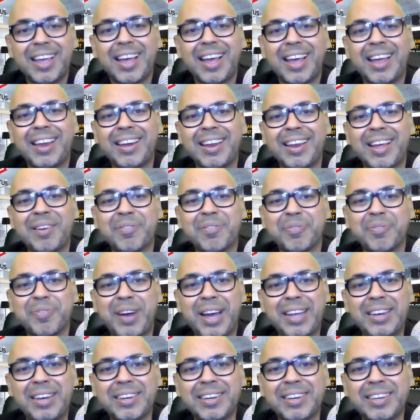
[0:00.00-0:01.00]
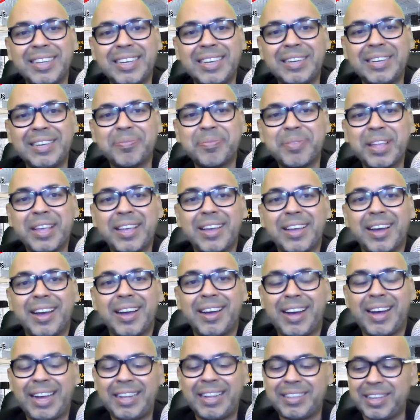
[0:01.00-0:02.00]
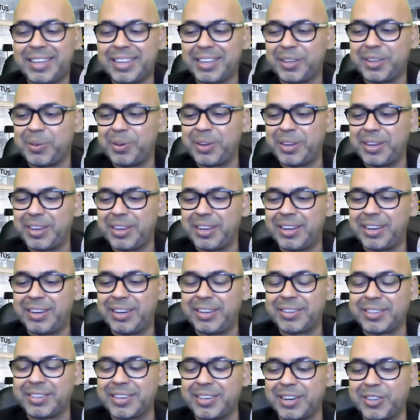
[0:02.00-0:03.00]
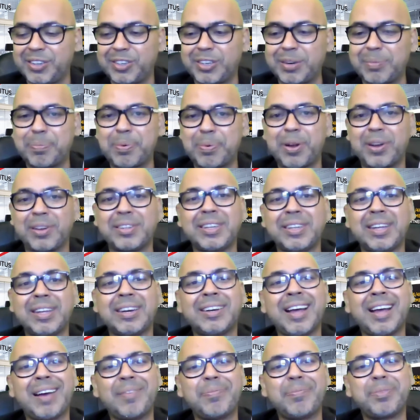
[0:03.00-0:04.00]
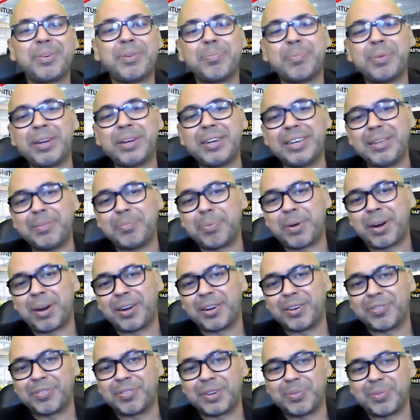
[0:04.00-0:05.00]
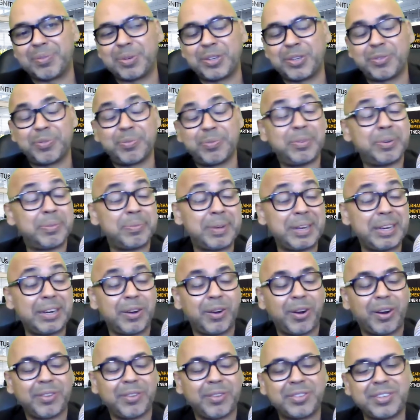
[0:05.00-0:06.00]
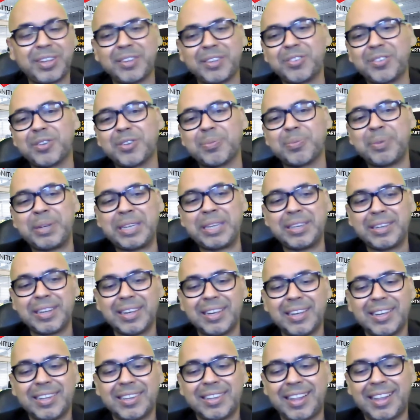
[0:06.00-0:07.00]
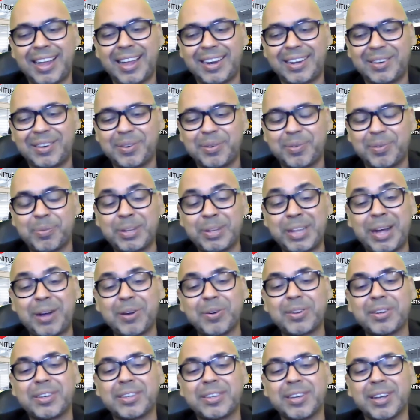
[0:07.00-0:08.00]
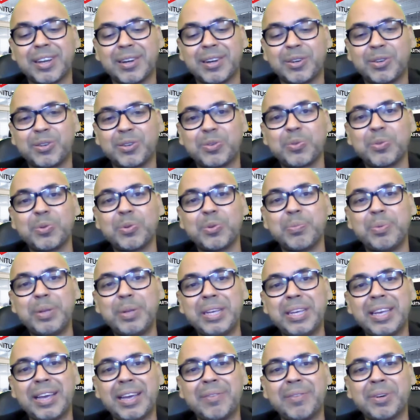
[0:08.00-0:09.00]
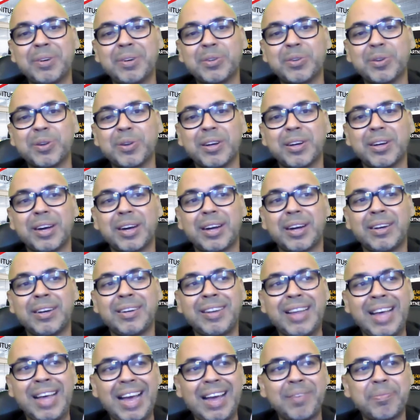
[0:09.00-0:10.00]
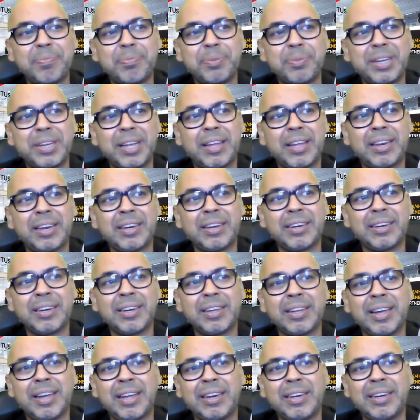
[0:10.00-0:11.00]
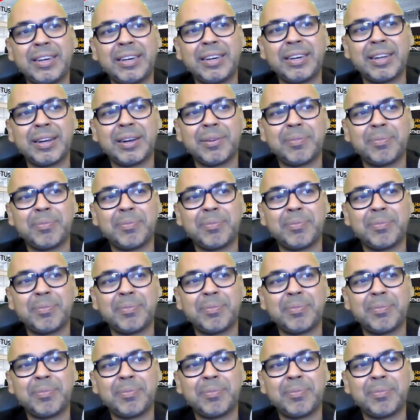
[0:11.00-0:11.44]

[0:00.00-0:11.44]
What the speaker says: And finally, I think you touched upon the adaptability part of it, which made a lot of sense to me, that without a tool being able to adapt and